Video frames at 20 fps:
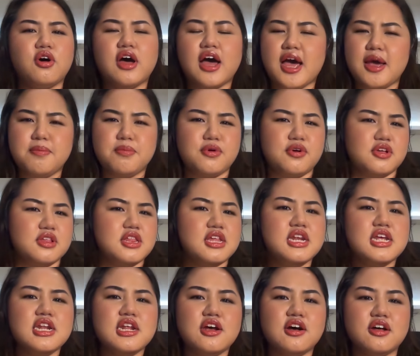
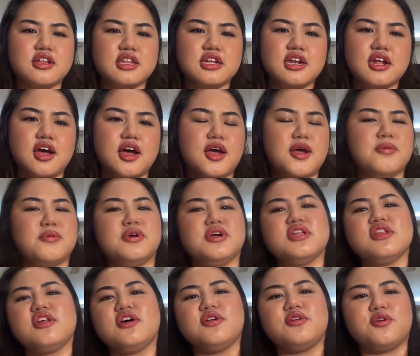hyperacidity all the time, or
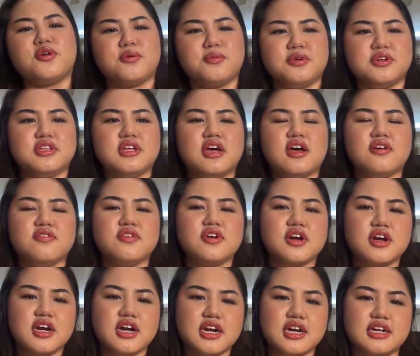it's not normal to have
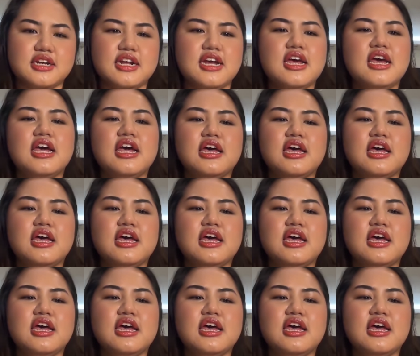GERD.